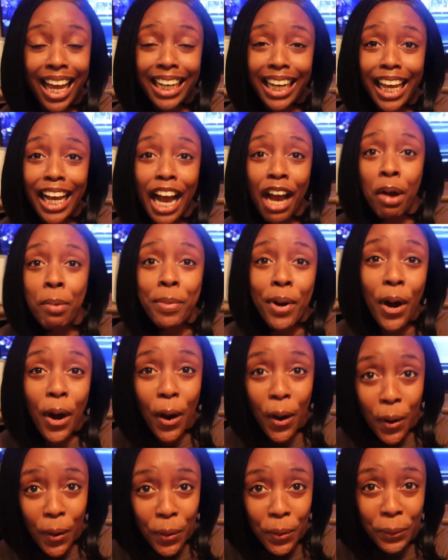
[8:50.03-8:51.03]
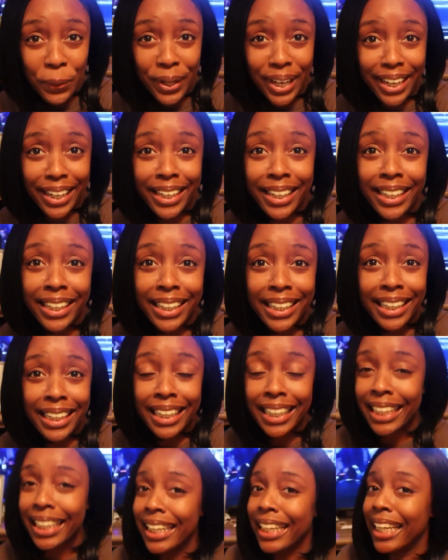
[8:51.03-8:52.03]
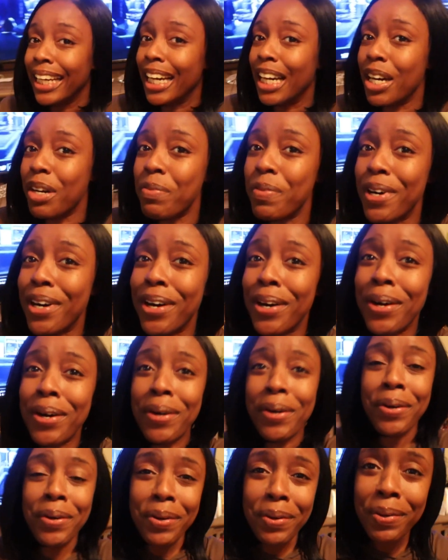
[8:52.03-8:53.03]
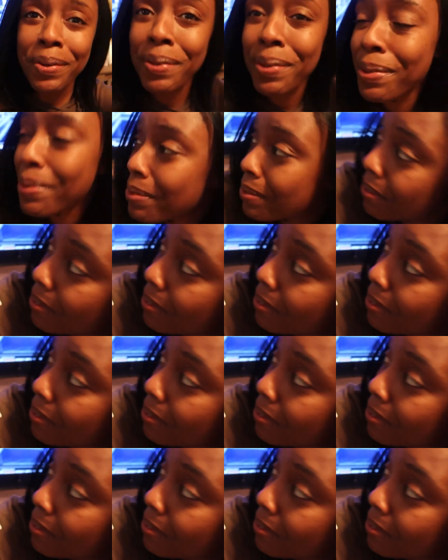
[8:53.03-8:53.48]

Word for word: like I'm old. I'm old.